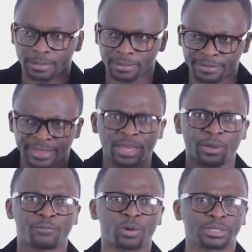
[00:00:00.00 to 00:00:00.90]
think
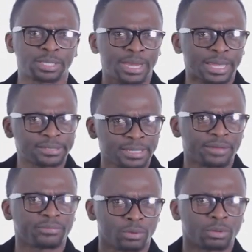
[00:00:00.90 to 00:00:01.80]
of what the next
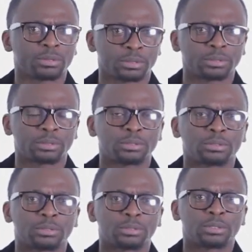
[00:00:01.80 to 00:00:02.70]
level
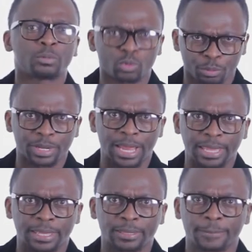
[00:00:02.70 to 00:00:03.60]
would be like.